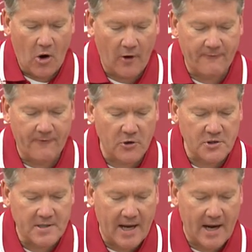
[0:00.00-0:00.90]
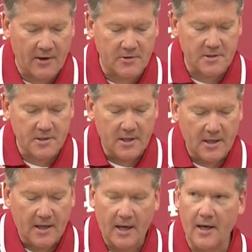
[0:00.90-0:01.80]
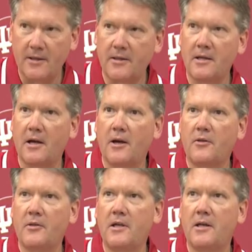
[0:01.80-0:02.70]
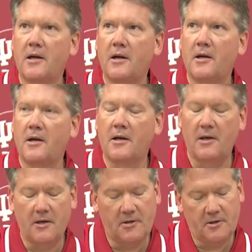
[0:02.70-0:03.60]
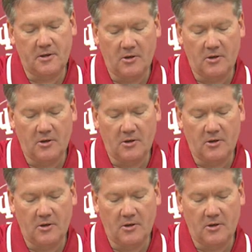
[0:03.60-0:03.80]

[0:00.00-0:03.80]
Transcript: On first downs, announcer